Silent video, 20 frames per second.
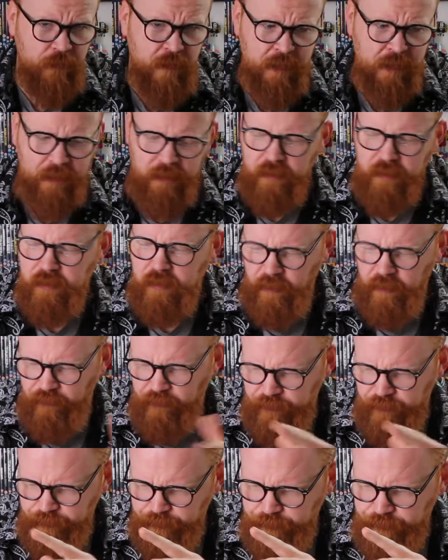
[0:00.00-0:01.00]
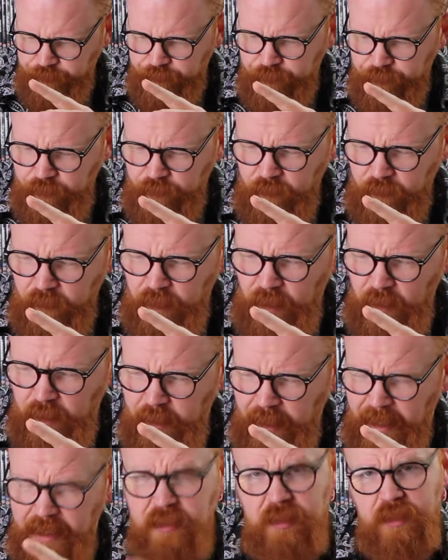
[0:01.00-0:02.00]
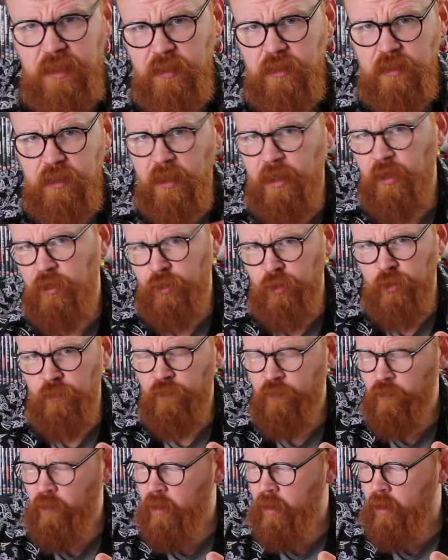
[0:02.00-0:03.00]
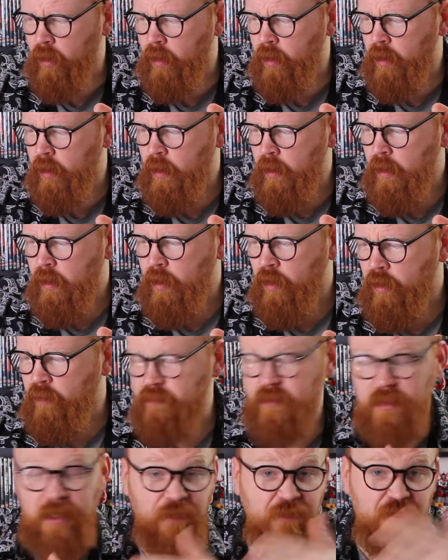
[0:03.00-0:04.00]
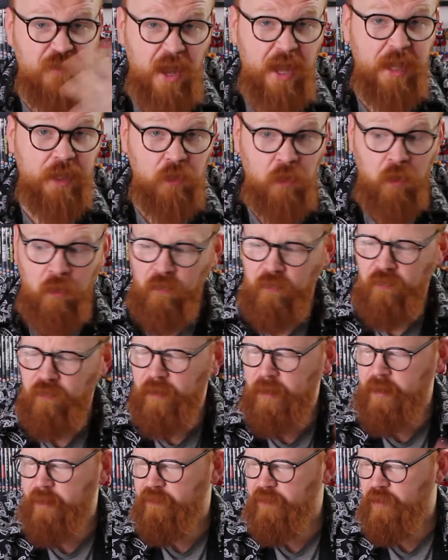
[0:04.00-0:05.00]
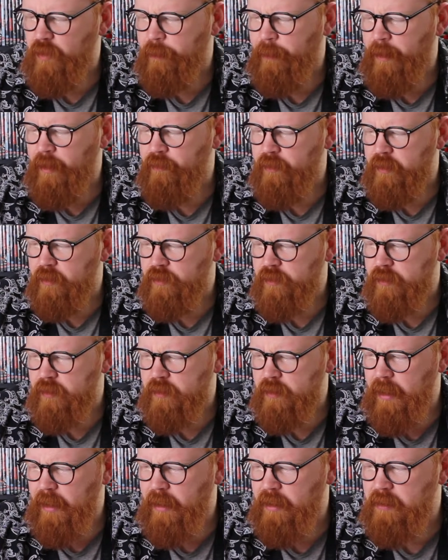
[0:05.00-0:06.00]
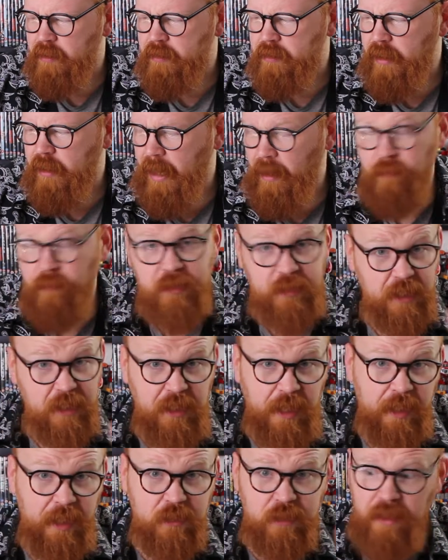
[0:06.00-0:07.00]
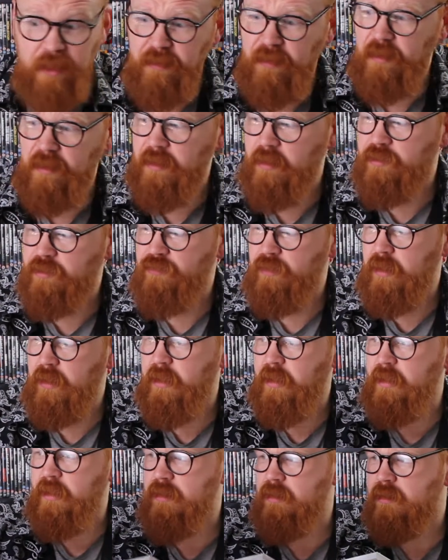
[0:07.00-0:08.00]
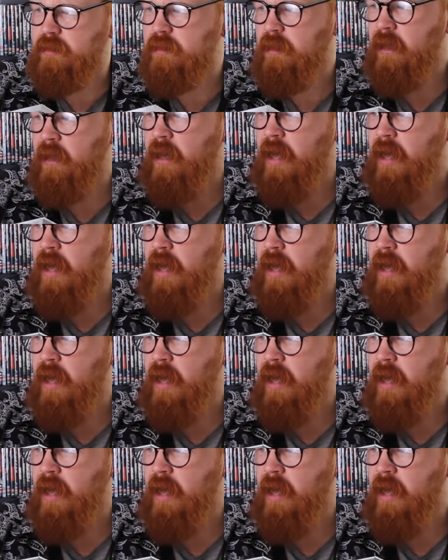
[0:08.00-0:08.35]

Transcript: that kind of stuff, is this kind of good for obviously a fan of your Power Rangers? And I would say yes, I think this really is.